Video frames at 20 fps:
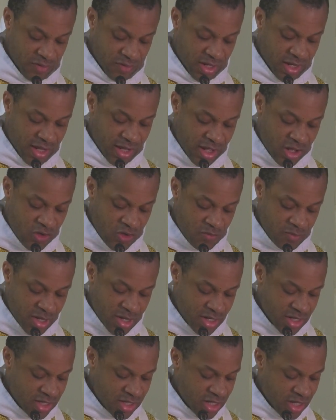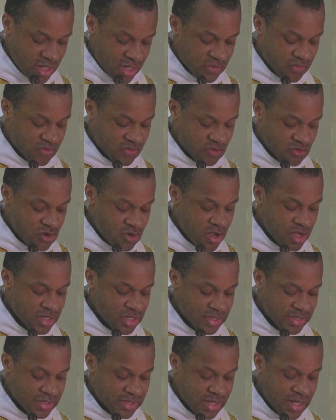And how many
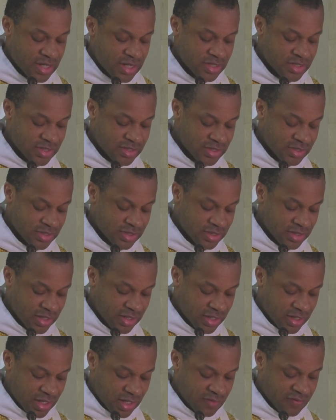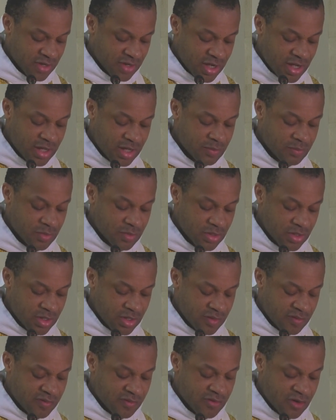strong sons have come
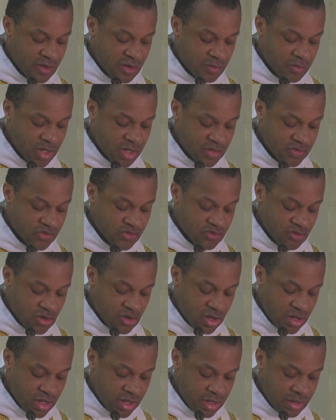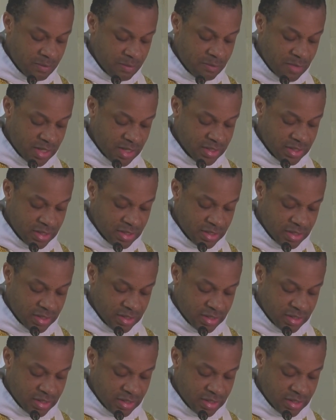from a strong mother?